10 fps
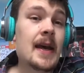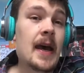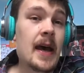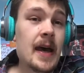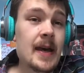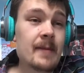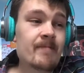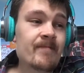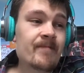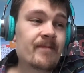
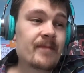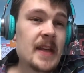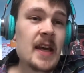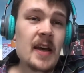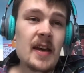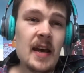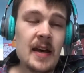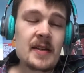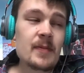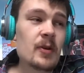
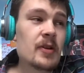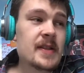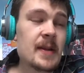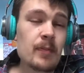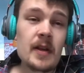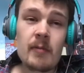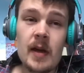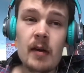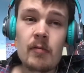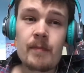Yeah, to be honest, they played
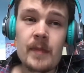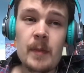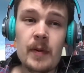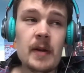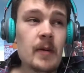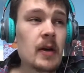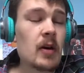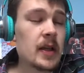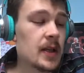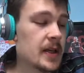well. They played
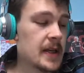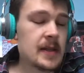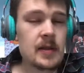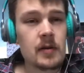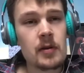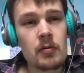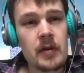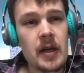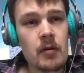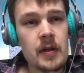well. Unlucky to, you
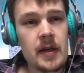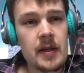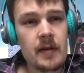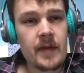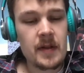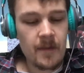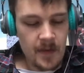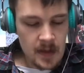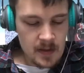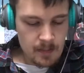know, get on the end of a
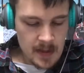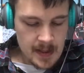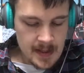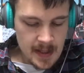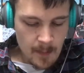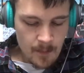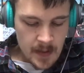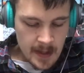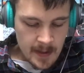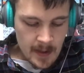defeat. But
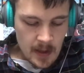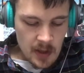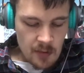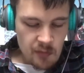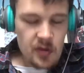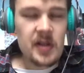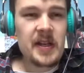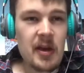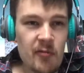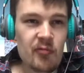
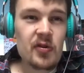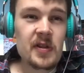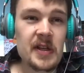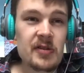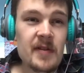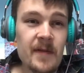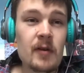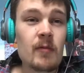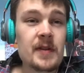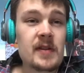really, really
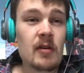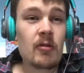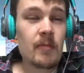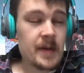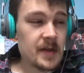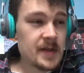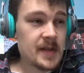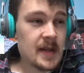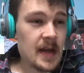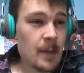difficult one to call because
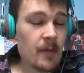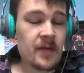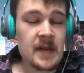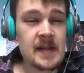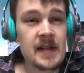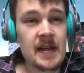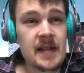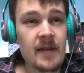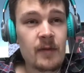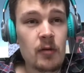both of these sides
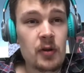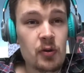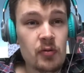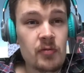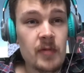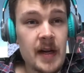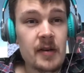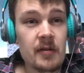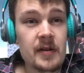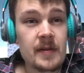have got a good
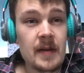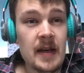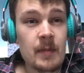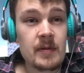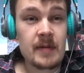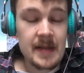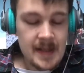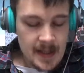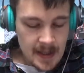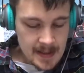record between the
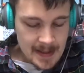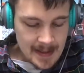sides.